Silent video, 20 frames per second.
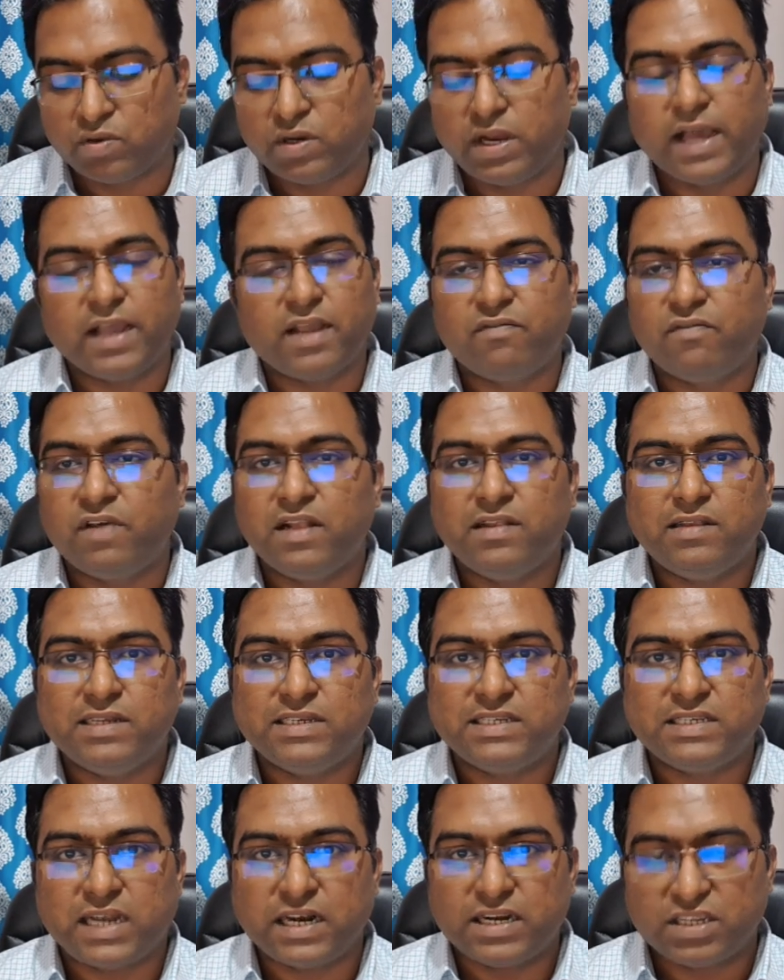like wealth is
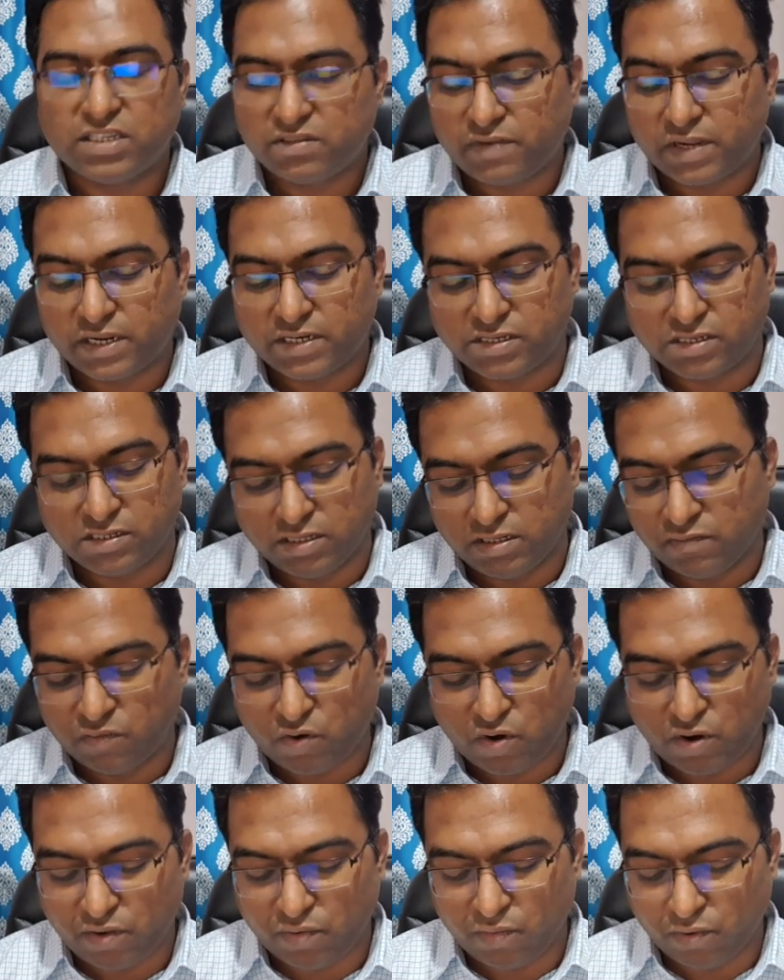satisfaction in
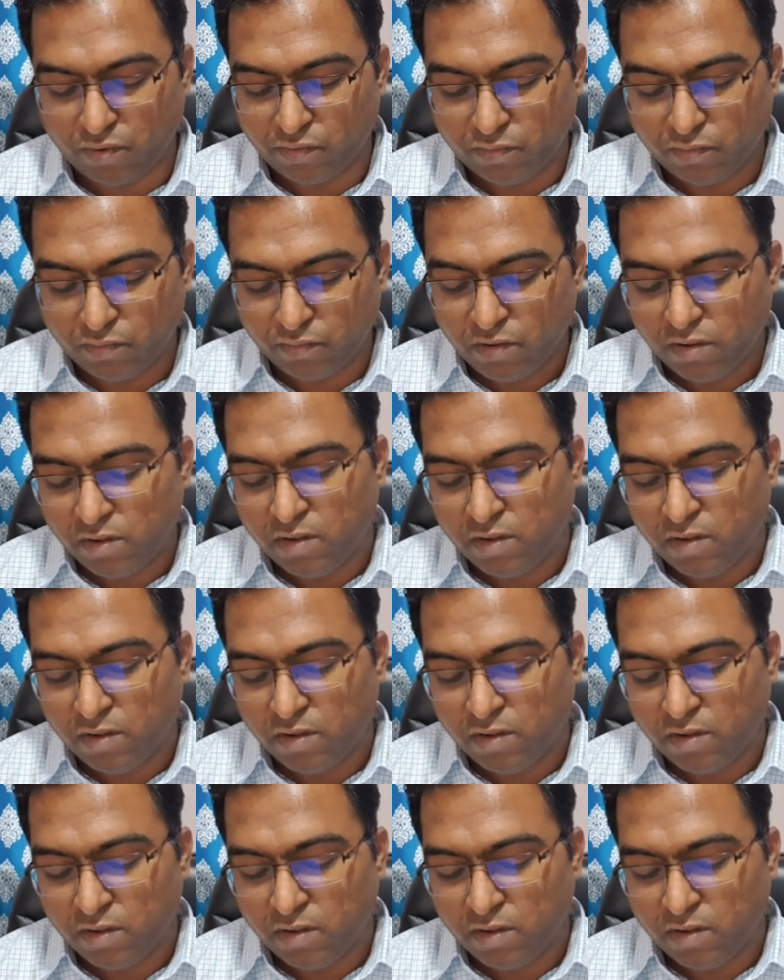what you do.